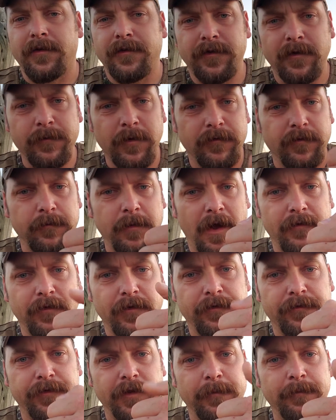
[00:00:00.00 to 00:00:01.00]
some of them have
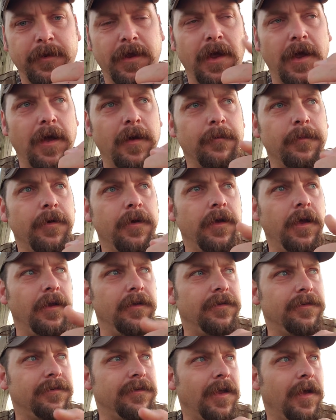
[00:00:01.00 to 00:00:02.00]
a flip cap
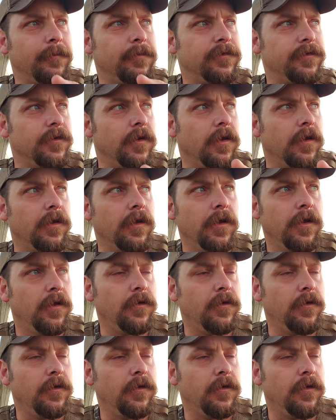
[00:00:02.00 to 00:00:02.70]
and snap shut.